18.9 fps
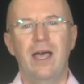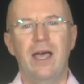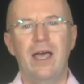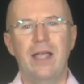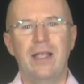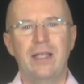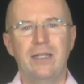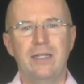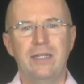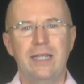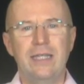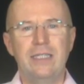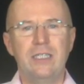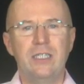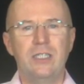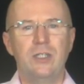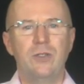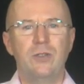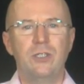and condense
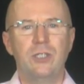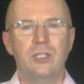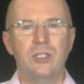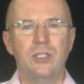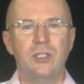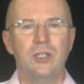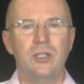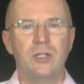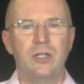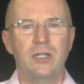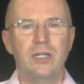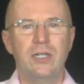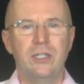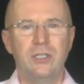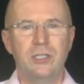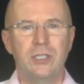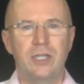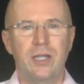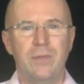it so it's a circle in
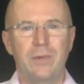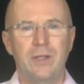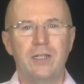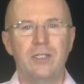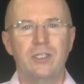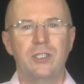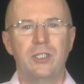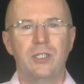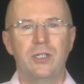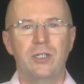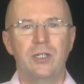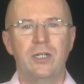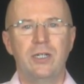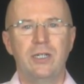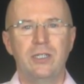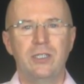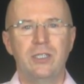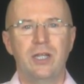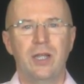your stomach, a circle in
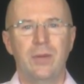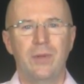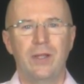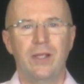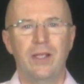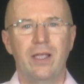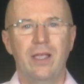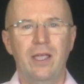your stomach.